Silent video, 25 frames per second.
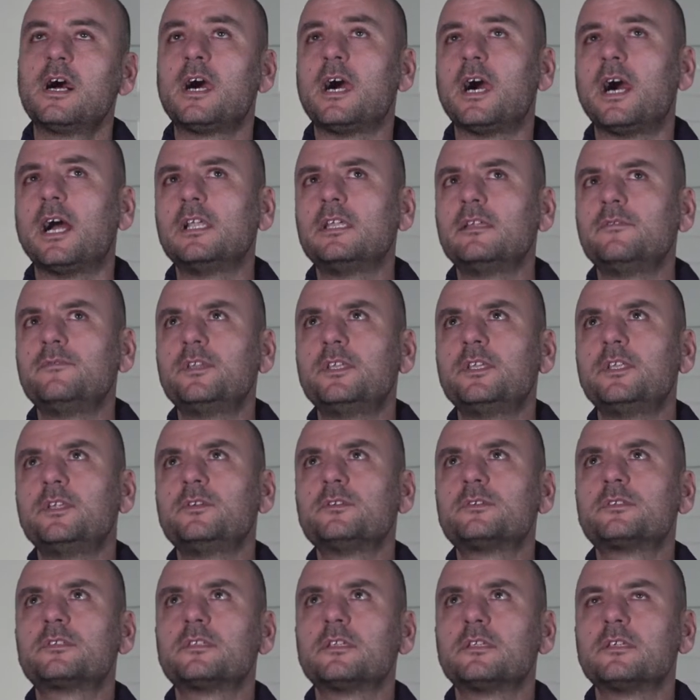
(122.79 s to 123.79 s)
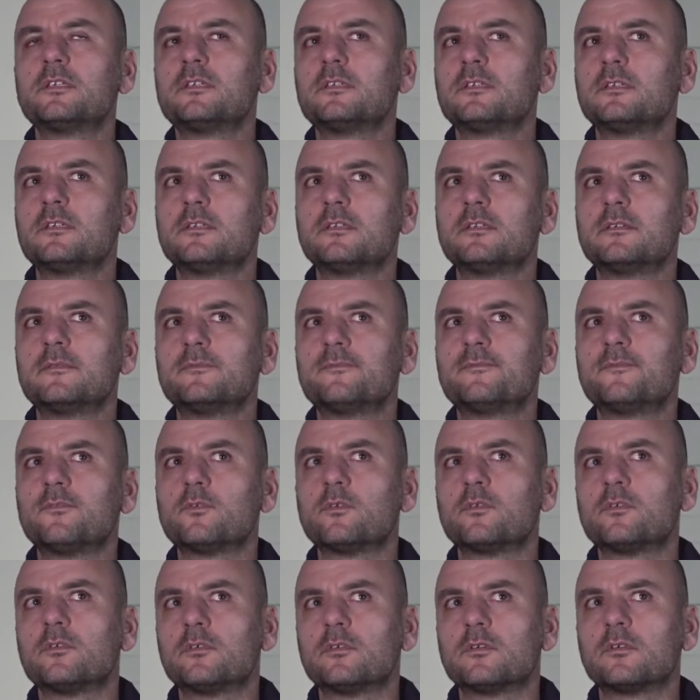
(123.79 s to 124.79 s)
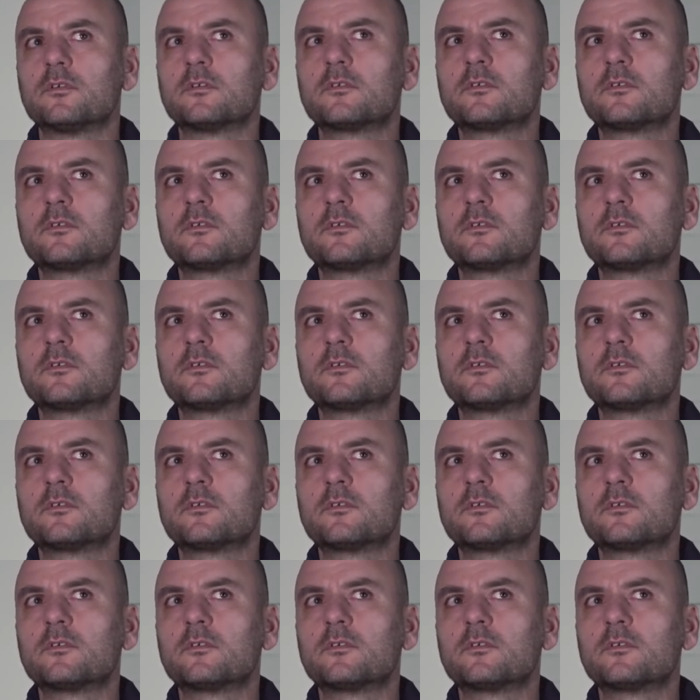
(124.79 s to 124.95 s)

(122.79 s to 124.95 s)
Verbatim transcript: I lived in Houston for